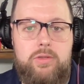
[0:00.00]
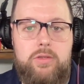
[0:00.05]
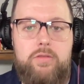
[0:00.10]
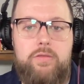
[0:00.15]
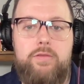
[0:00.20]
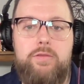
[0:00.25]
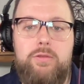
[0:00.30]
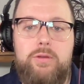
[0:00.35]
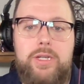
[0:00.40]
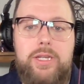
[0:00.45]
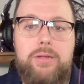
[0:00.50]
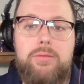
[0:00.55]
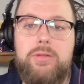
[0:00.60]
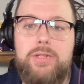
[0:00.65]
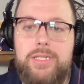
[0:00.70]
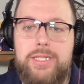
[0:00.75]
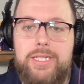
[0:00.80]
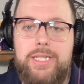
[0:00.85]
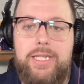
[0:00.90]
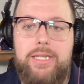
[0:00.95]

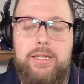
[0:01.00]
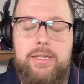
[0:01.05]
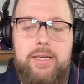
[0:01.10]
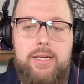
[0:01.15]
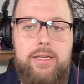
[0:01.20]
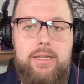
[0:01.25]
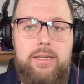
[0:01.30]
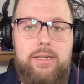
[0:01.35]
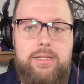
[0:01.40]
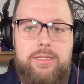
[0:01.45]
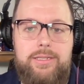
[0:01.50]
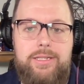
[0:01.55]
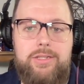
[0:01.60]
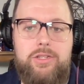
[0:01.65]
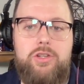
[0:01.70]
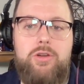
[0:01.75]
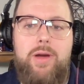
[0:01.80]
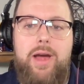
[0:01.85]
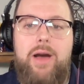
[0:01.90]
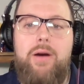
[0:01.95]
Frequency
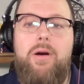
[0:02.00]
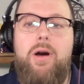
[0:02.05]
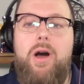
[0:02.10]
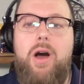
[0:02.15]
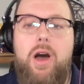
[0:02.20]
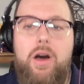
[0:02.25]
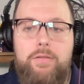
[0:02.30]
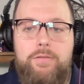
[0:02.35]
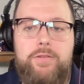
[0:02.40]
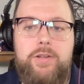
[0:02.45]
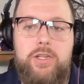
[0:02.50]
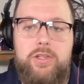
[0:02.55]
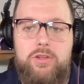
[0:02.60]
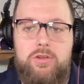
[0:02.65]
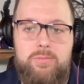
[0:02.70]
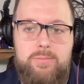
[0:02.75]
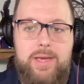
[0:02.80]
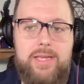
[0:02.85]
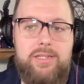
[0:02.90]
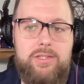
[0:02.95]
tells you how often
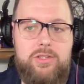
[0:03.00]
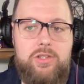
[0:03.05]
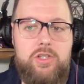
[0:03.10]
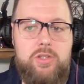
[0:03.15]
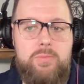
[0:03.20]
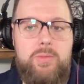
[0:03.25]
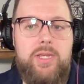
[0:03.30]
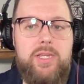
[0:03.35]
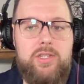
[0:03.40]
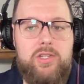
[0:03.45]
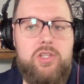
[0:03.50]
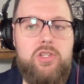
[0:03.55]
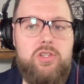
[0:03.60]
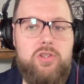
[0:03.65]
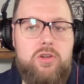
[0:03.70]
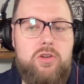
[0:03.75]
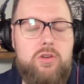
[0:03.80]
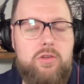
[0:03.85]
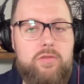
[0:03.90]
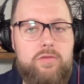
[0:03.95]
your message is being
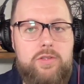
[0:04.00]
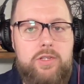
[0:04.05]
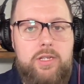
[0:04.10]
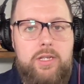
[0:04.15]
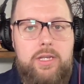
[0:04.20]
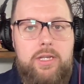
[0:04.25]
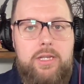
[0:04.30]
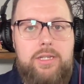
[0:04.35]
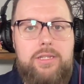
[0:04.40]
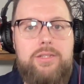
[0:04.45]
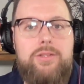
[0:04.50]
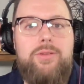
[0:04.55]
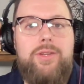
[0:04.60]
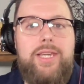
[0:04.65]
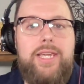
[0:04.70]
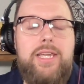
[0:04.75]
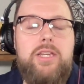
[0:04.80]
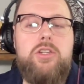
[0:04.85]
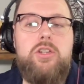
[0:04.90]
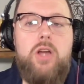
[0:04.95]
served to
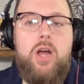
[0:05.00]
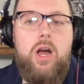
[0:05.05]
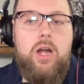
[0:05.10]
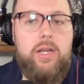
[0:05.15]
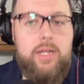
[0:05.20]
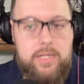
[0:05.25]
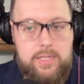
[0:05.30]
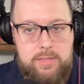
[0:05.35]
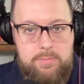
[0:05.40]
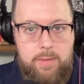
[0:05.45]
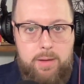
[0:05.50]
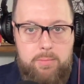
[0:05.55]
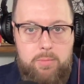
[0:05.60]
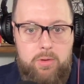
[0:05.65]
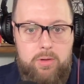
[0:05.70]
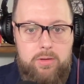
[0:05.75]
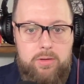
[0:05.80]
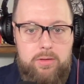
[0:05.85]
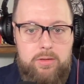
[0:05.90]
each audience member.